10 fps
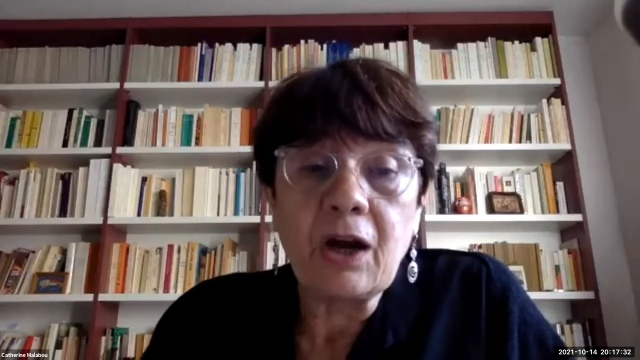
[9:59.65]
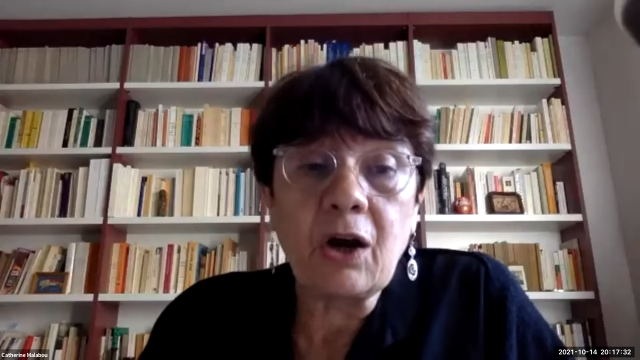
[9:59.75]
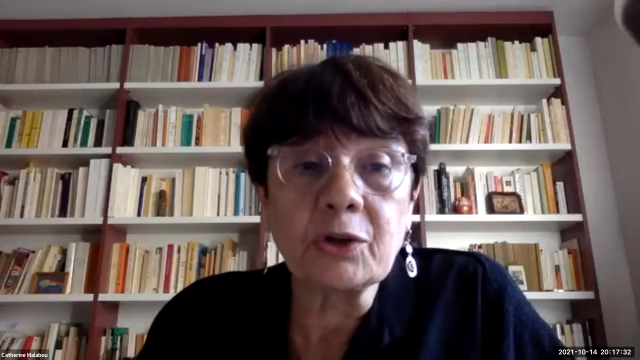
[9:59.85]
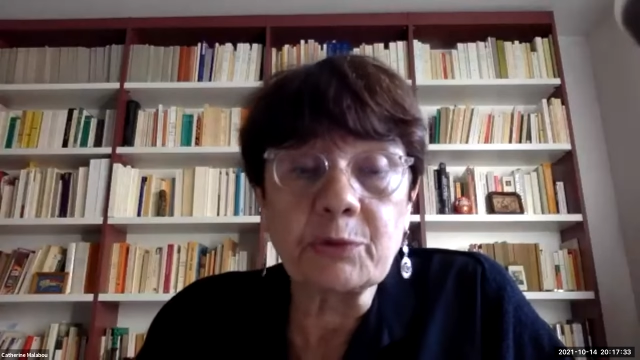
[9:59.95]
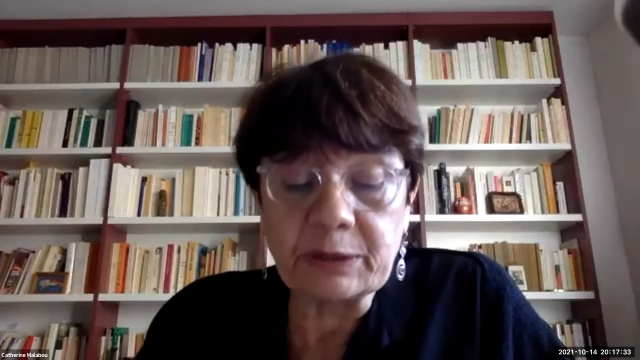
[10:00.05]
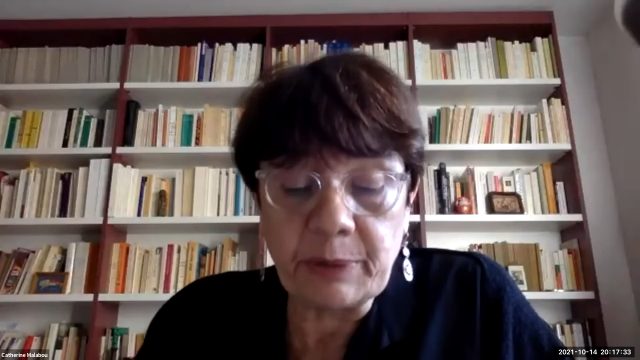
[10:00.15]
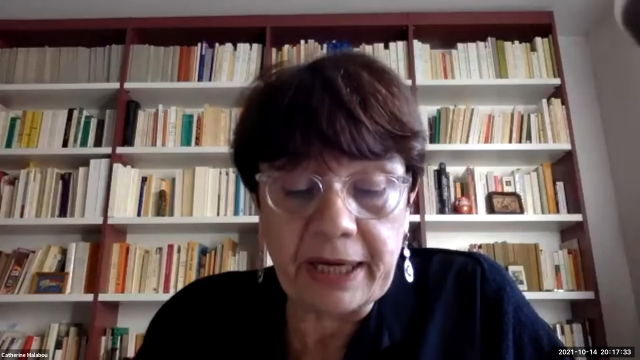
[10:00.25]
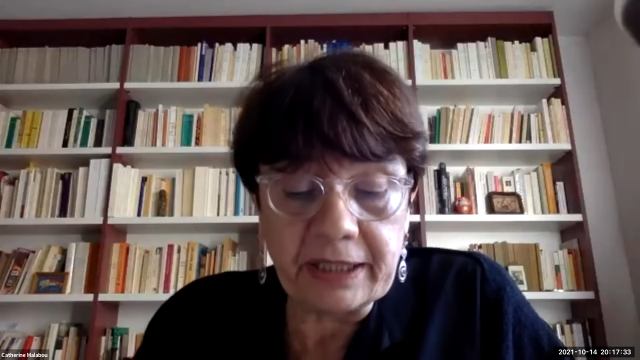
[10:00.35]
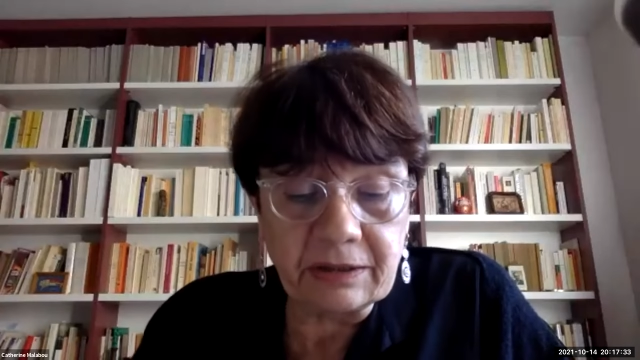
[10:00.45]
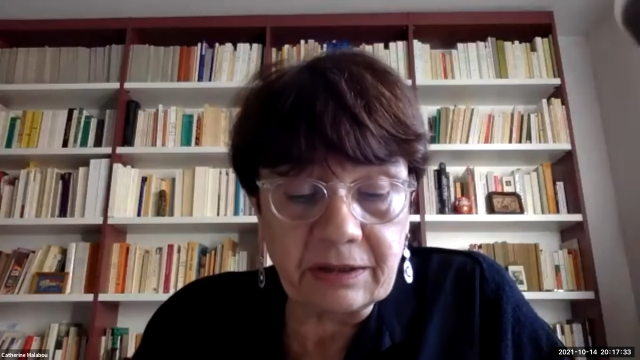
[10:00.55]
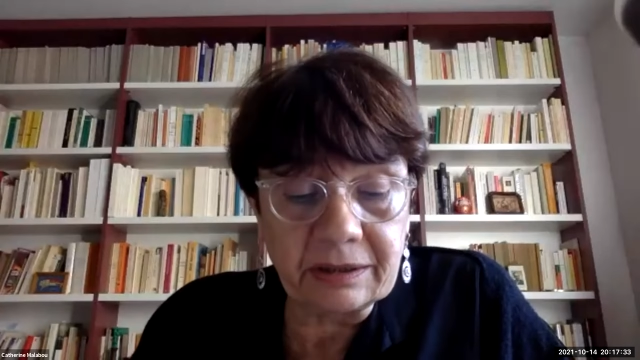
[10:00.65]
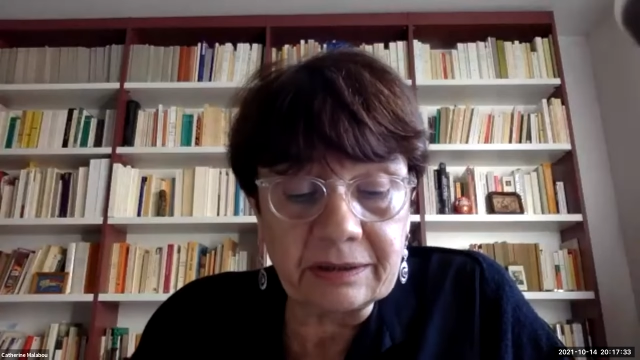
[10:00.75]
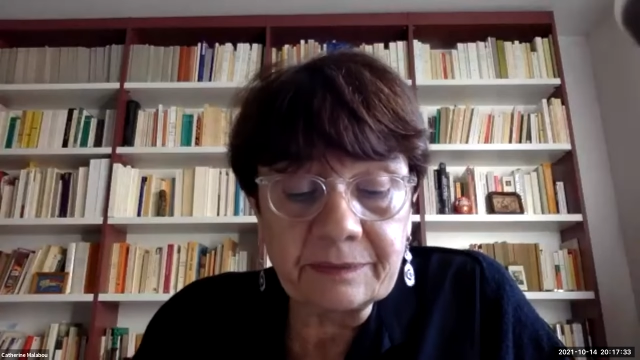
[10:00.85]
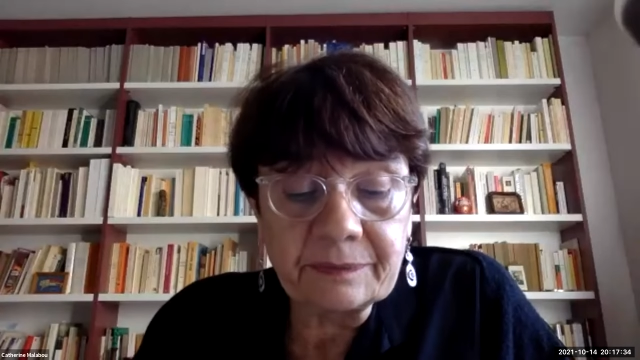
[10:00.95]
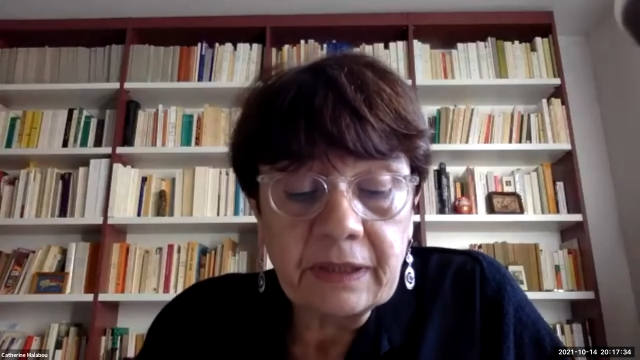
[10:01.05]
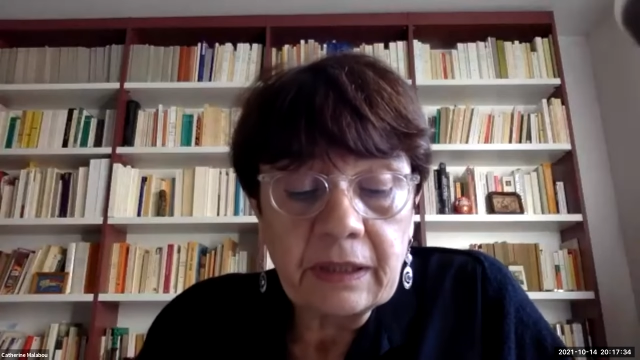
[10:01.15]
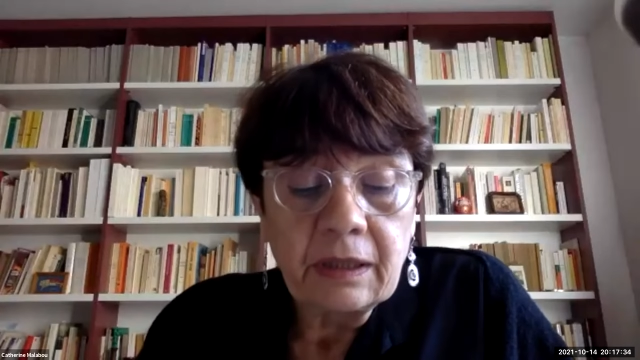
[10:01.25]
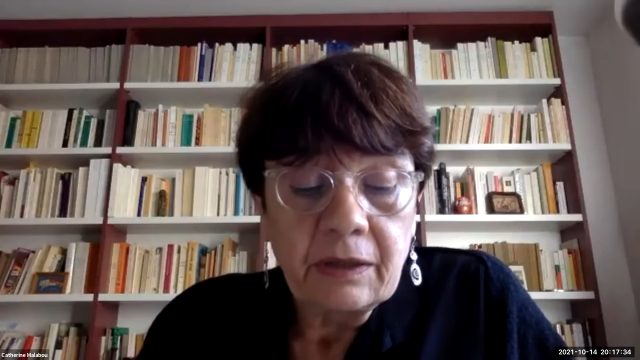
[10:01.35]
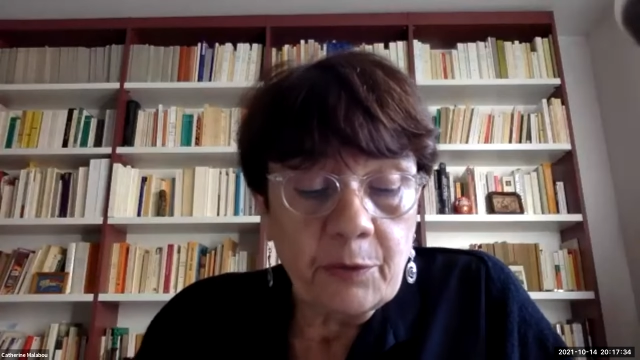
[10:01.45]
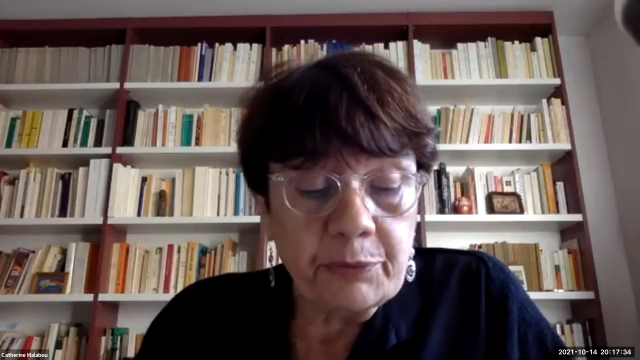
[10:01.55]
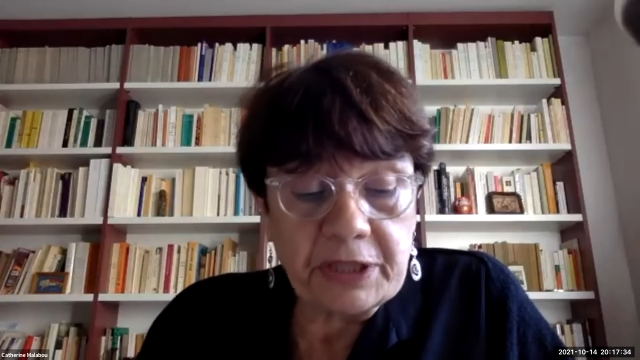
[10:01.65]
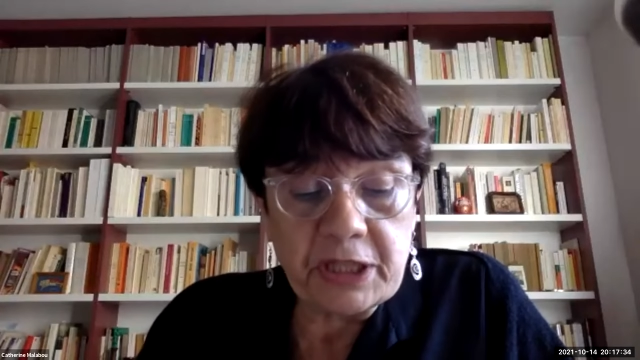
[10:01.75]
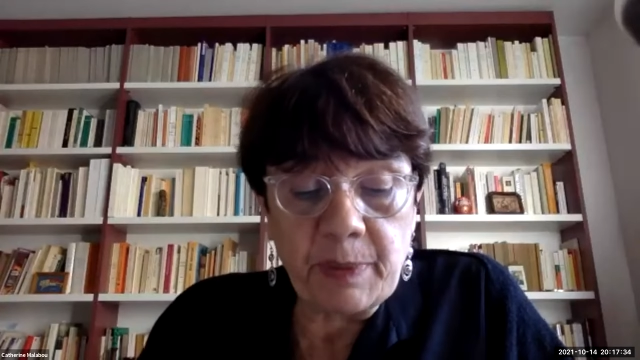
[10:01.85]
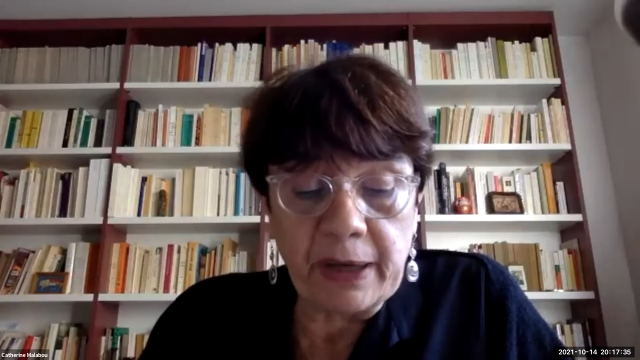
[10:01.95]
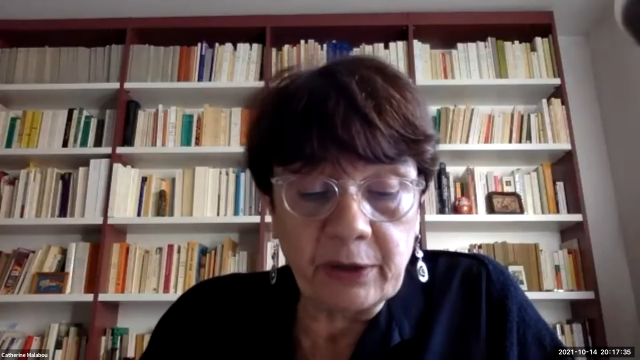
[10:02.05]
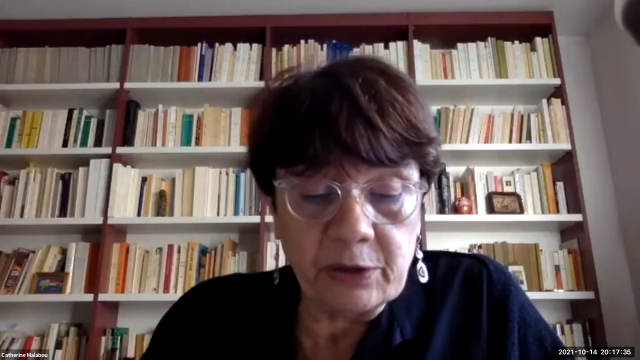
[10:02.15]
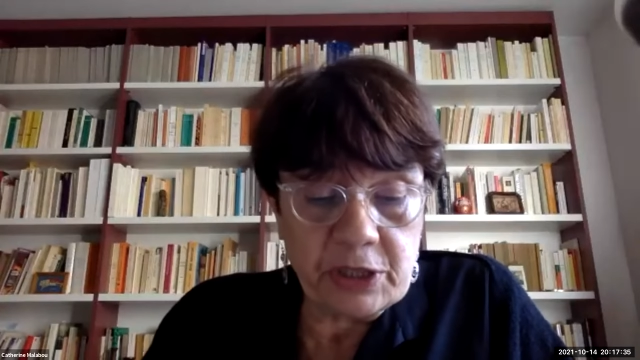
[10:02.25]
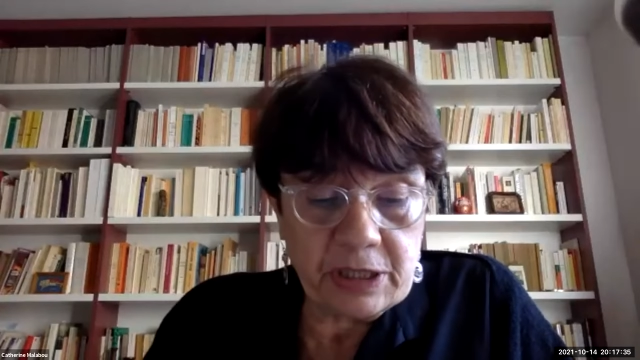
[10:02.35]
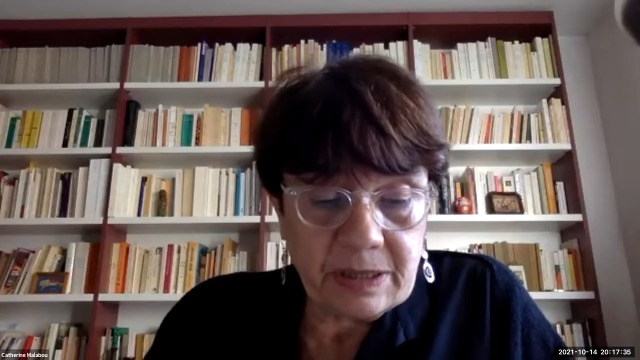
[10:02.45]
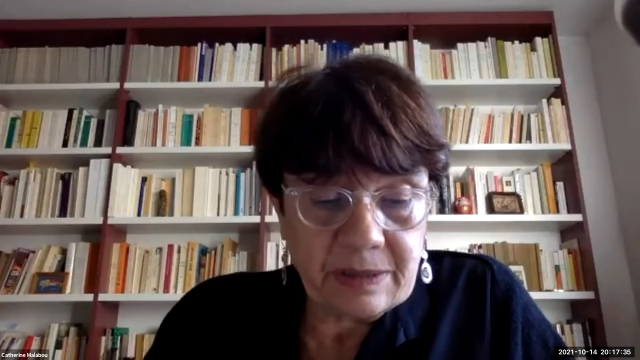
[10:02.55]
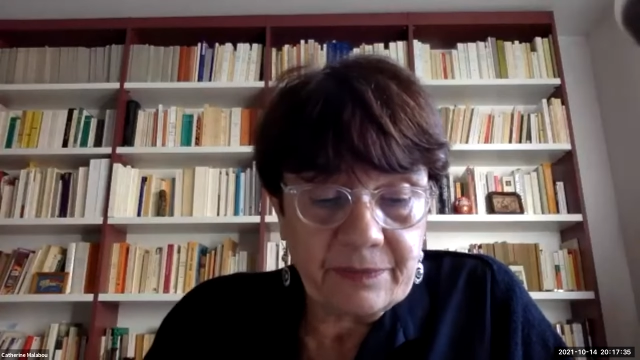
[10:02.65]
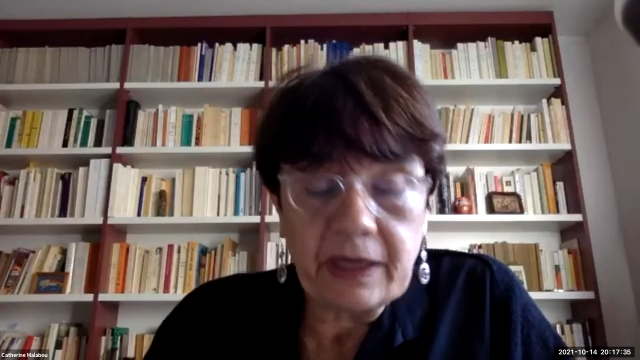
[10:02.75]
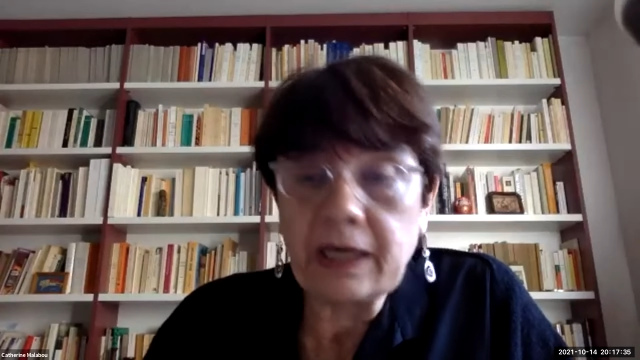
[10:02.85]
Conrad Waddington, the British biologist.